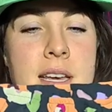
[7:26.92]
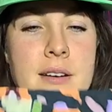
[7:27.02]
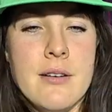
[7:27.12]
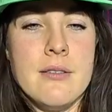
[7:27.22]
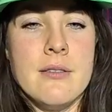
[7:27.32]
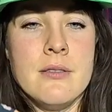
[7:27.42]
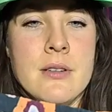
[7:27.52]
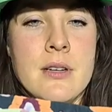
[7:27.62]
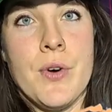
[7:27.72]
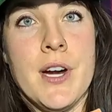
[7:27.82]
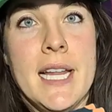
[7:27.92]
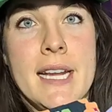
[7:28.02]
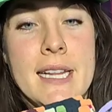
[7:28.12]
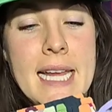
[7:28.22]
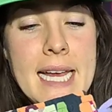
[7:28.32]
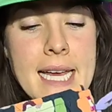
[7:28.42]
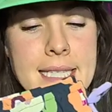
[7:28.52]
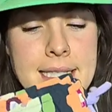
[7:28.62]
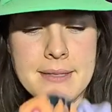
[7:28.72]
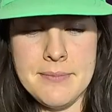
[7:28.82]
to go for her little
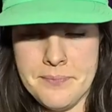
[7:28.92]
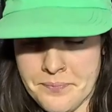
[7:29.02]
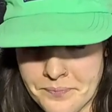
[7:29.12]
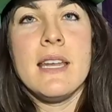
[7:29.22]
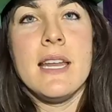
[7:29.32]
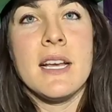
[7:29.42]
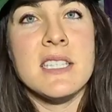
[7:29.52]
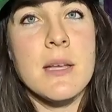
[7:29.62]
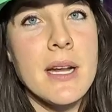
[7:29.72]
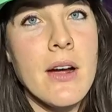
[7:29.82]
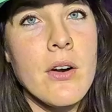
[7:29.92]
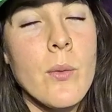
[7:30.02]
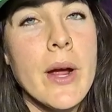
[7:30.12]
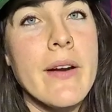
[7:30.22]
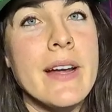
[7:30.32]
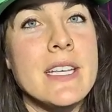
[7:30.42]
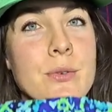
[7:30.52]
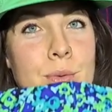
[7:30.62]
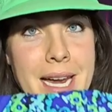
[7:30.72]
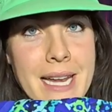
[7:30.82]
leggies. Next up in outerwear
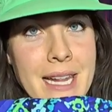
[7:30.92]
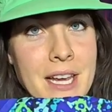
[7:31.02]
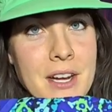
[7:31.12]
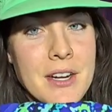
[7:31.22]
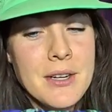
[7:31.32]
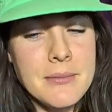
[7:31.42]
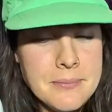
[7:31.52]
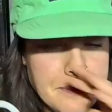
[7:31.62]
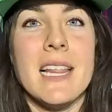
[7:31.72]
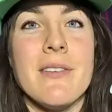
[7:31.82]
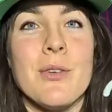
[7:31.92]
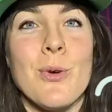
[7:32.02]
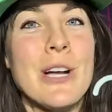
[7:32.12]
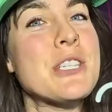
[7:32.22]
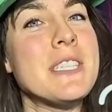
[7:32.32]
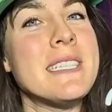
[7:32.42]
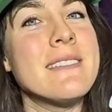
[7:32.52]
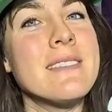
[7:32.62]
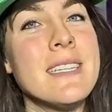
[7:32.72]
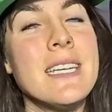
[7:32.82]
is rain gear. I live in
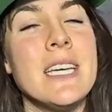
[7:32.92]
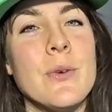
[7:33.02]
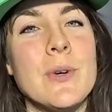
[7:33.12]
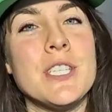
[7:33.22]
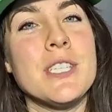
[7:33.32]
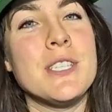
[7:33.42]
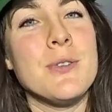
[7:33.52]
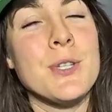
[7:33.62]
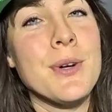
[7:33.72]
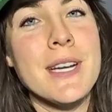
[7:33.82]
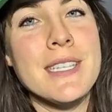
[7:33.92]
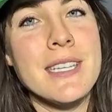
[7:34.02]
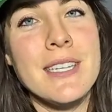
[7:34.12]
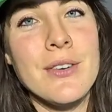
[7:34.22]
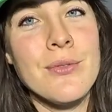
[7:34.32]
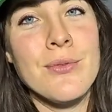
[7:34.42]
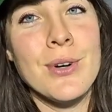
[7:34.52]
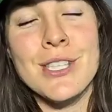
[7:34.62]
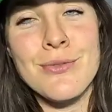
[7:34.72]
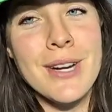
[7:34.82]
Washington, which is notoriously known
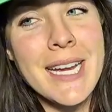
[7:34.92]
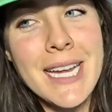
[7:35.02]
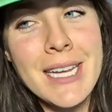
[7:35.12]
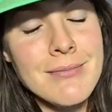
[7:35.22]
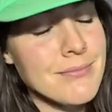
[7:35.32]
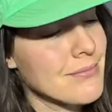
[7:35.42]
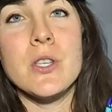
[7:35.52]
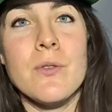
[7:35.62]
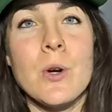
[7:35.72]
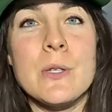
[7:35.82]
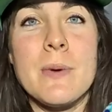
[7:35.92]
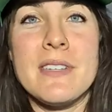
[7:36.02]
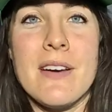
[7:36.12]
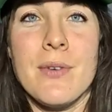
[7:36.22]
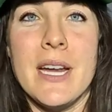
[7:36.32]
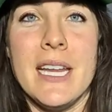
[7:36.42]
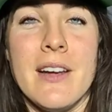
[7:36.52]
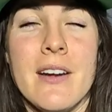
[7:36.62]
for its rain. So of course we have to have rain